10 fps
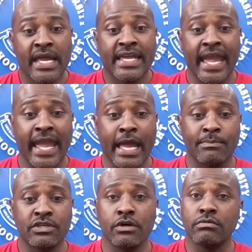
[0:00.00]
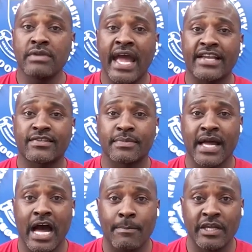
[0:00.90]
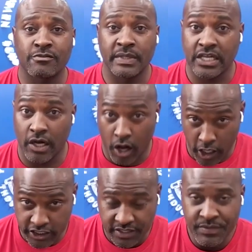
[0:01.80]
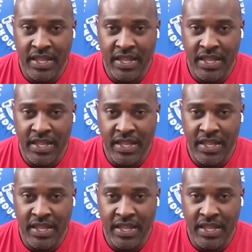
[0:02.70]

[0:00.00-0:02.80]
Cam Newton has some comments because